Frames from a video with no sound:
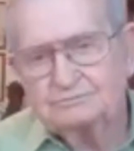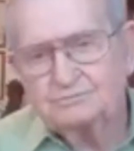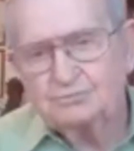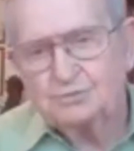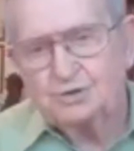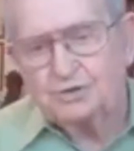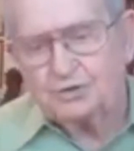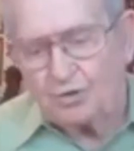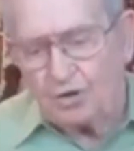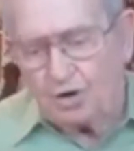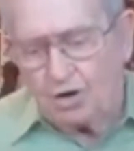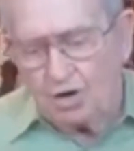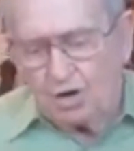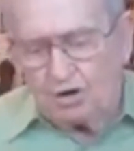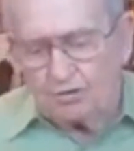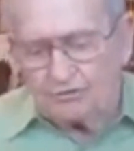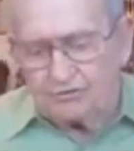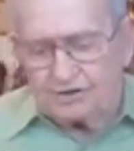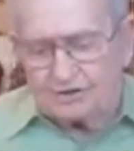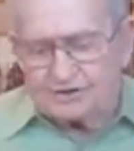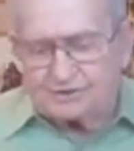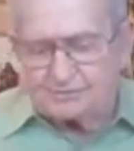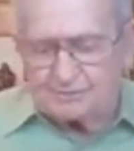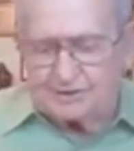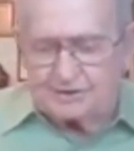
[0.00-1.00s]
But all
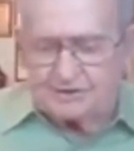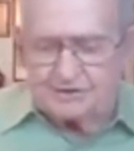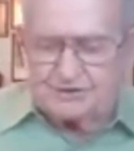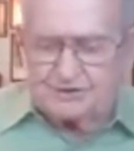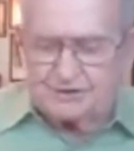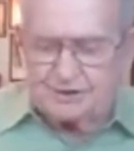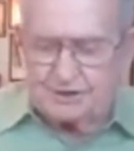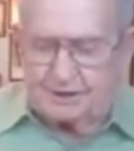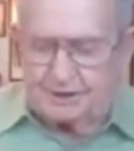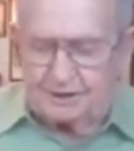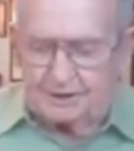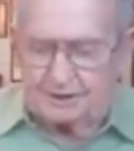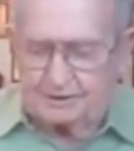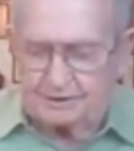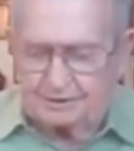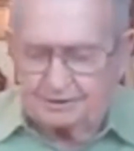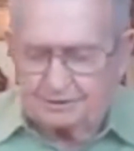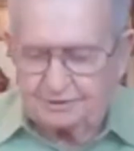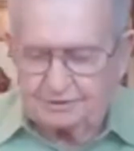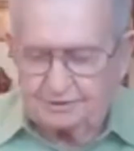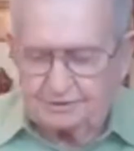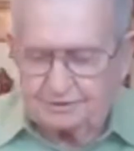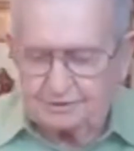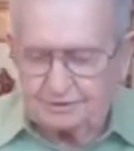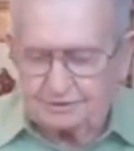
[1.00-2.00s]
that's been said,
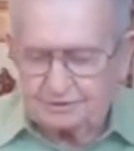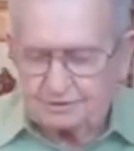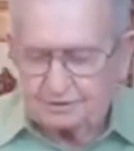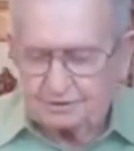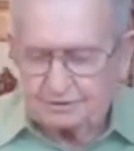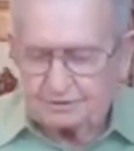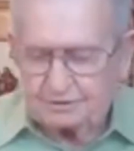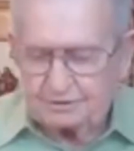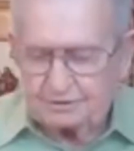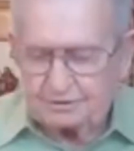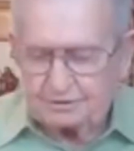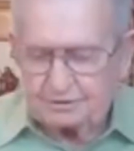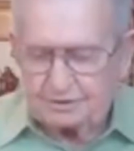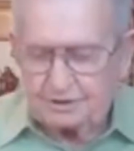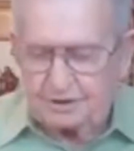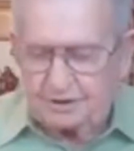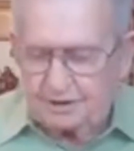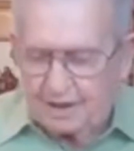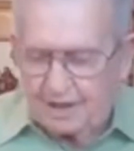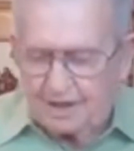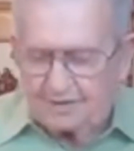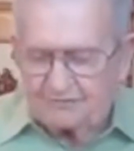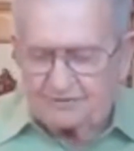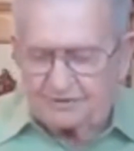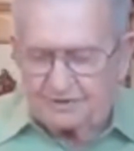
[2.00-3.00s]

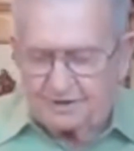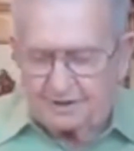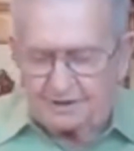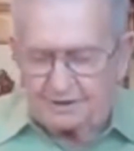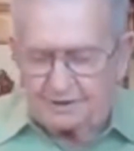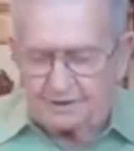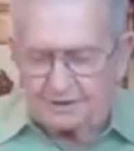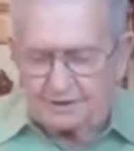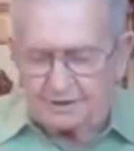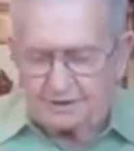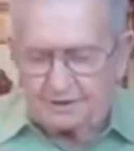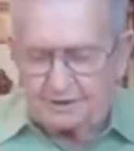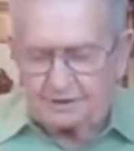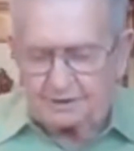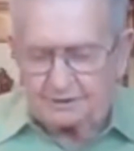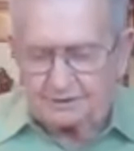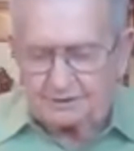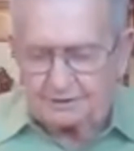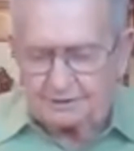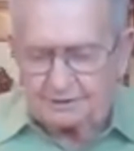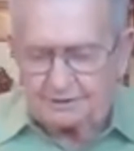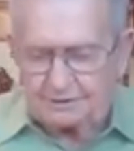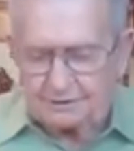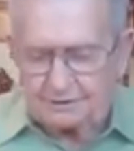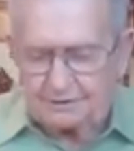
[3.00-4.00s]
he evidently he
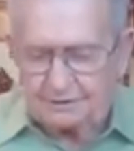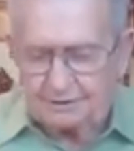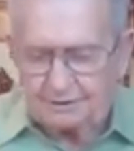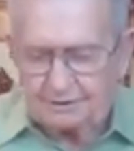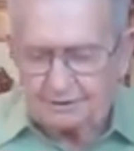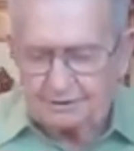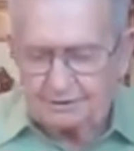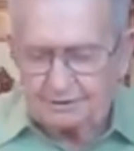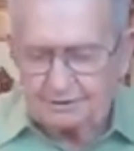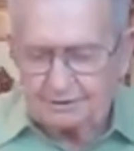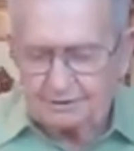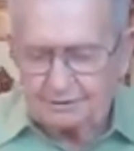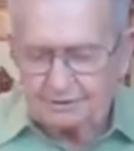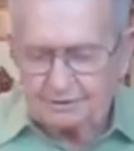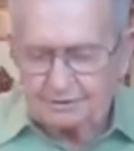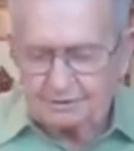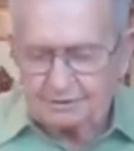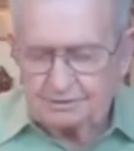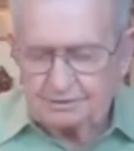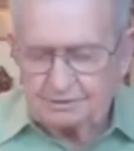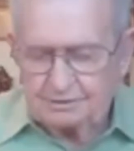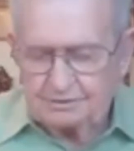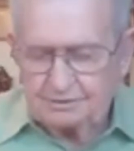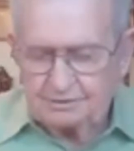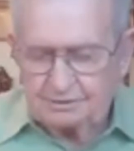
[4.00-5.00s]
did.
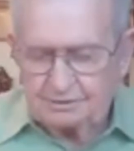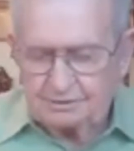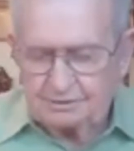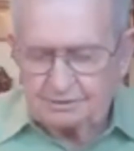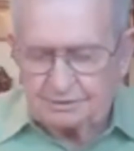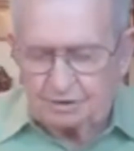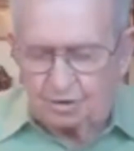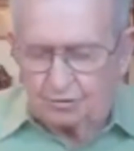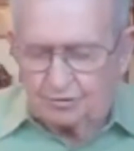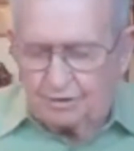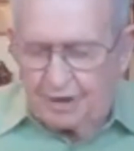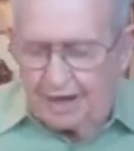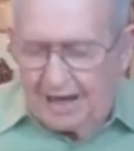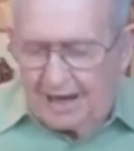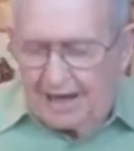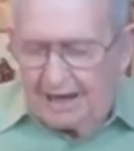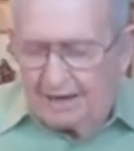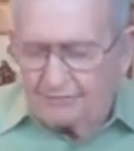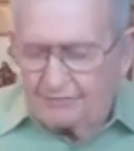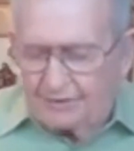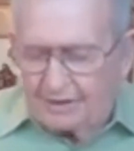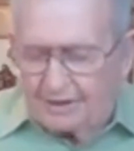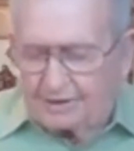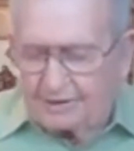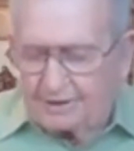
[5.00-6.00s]
No
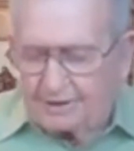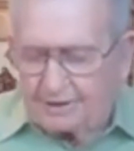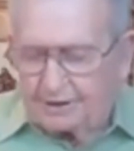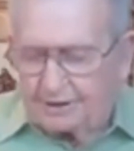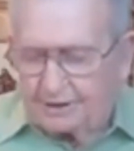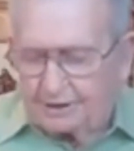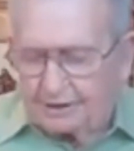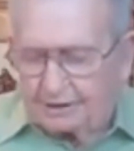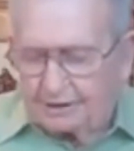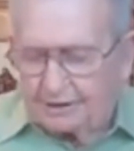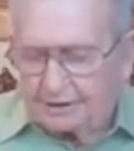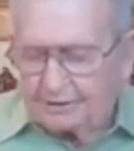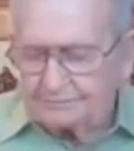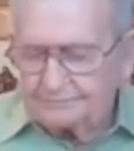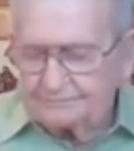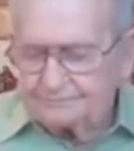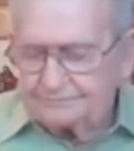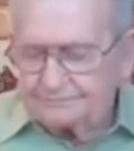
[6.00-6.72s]
doubt that he